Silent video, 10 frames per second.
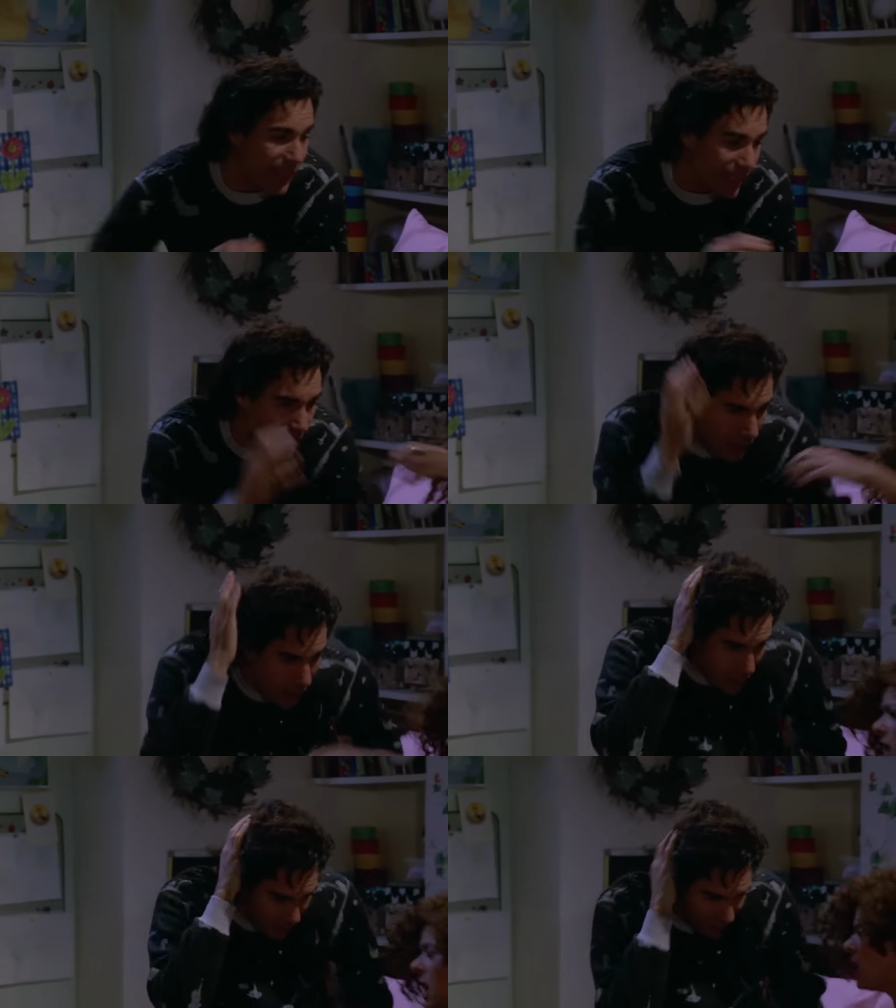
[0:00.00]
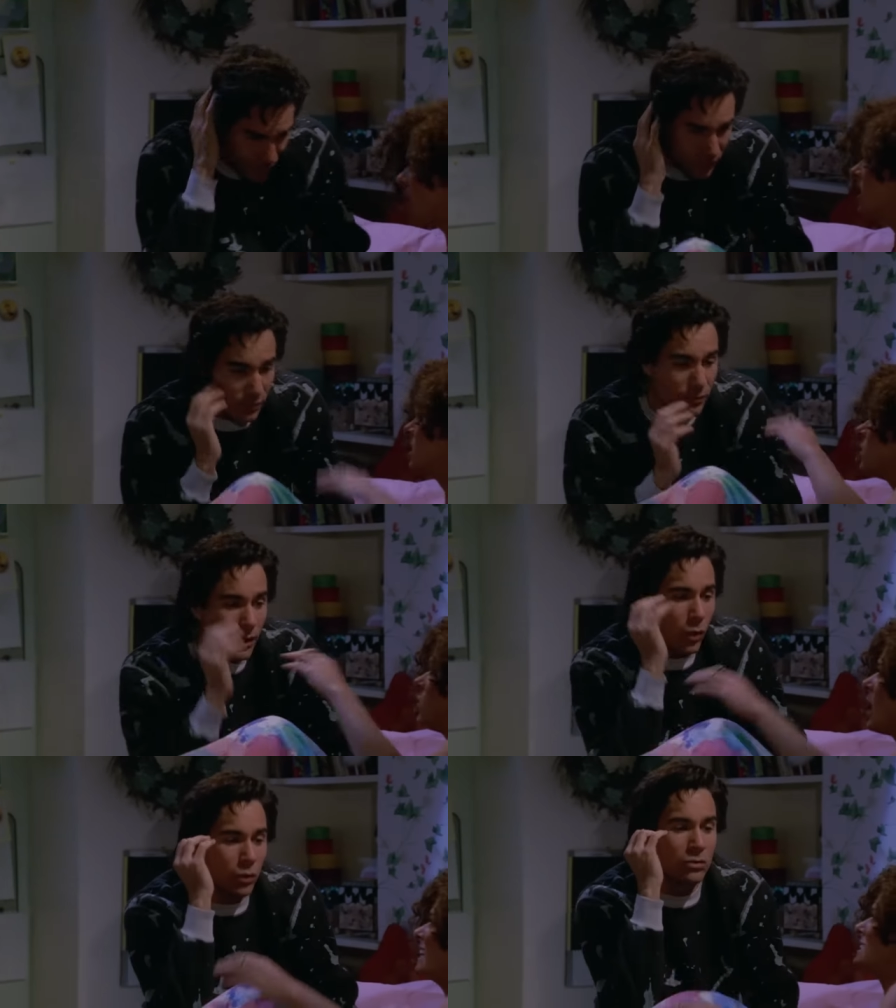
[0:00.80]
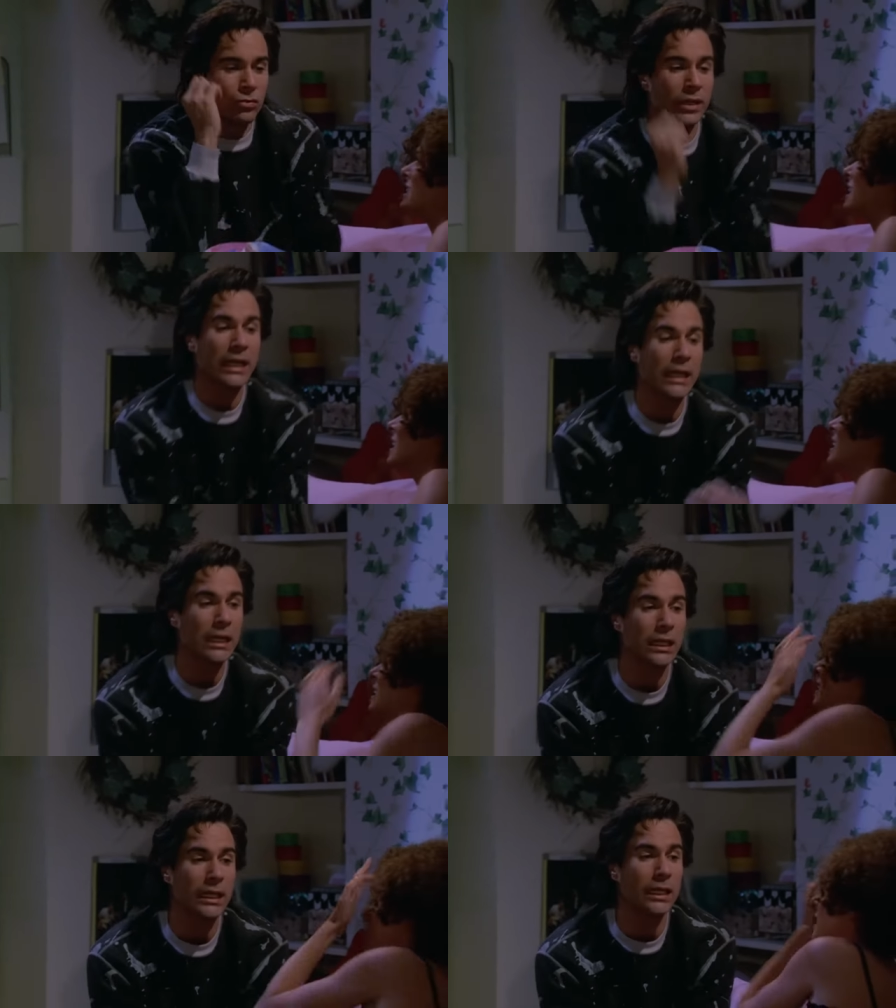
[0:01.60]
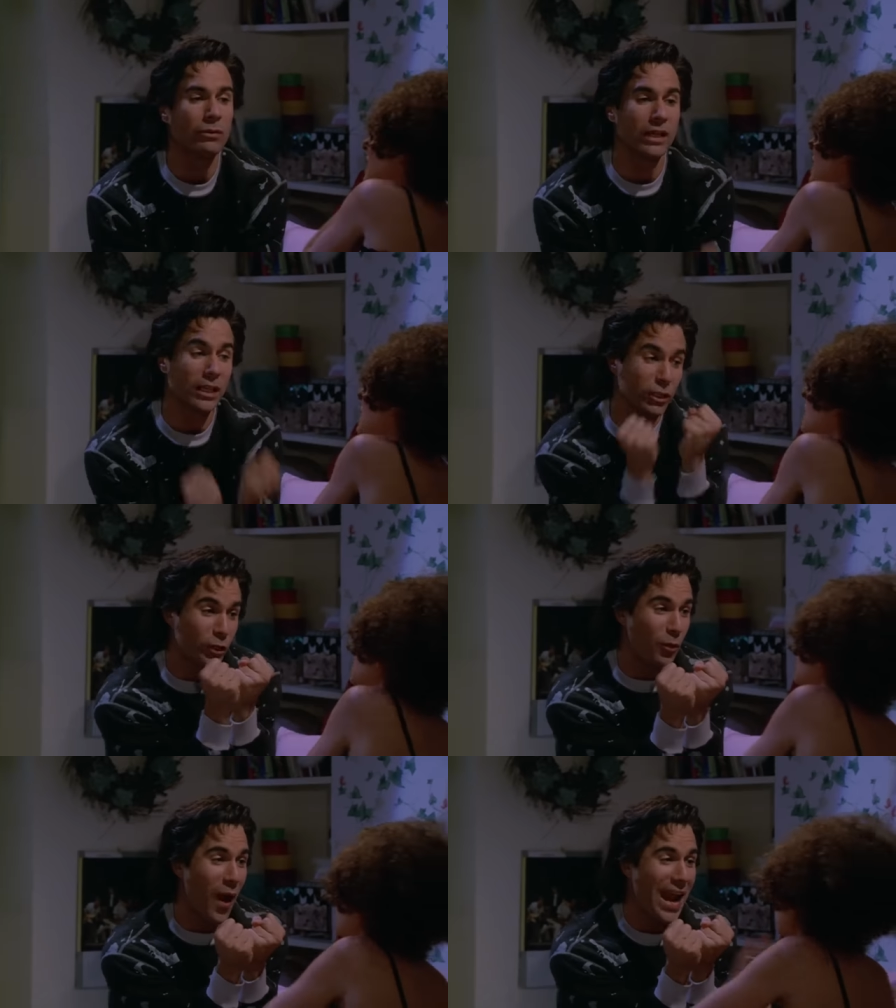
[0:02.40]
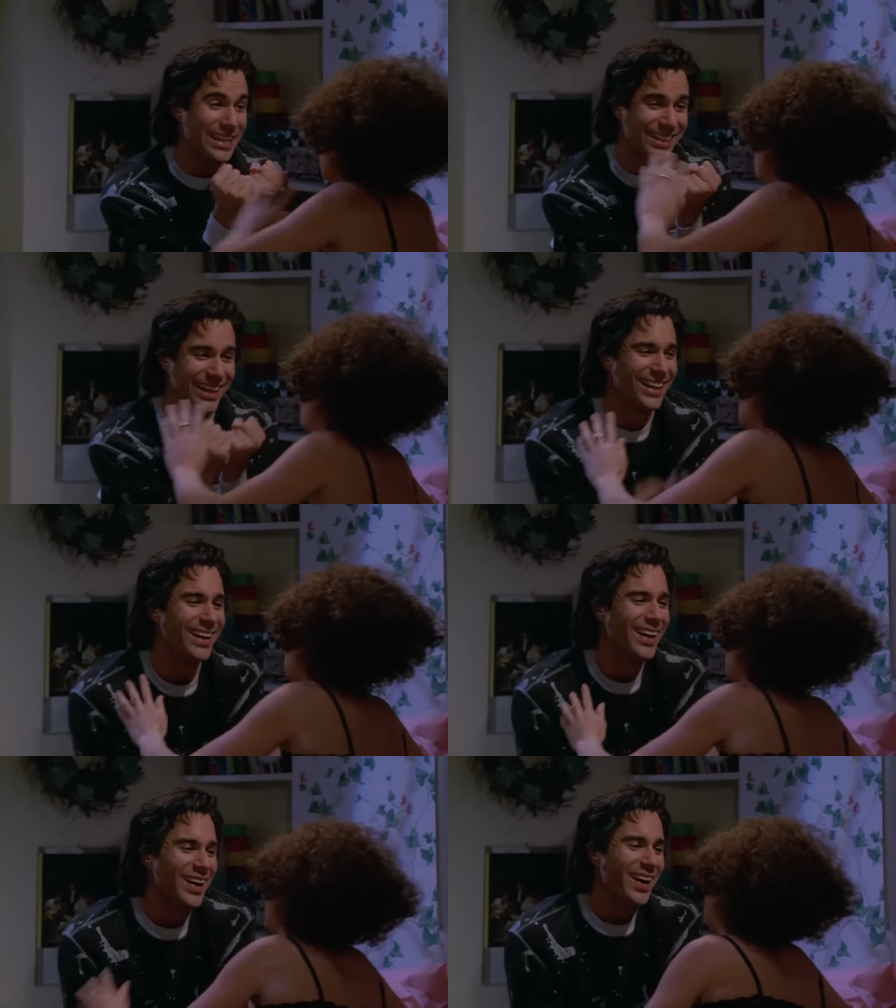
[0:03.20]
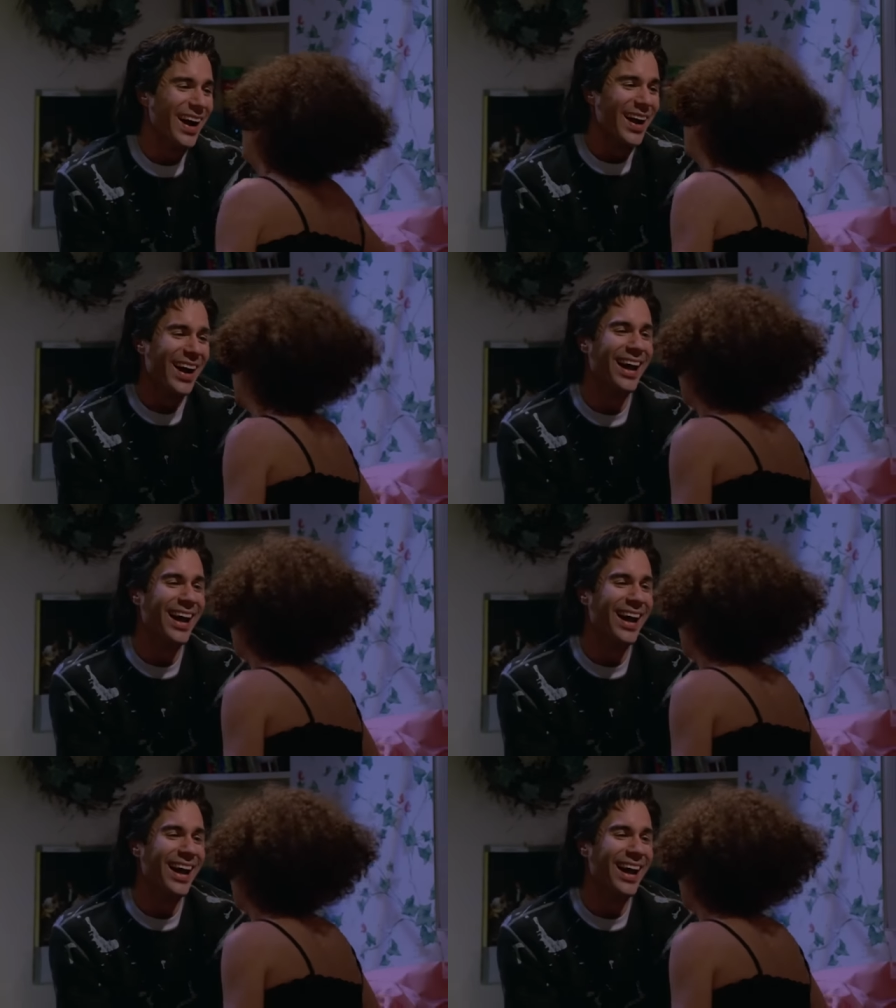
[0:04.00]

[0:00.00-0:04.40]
I think... What? We really, really should wait. Oh, but why?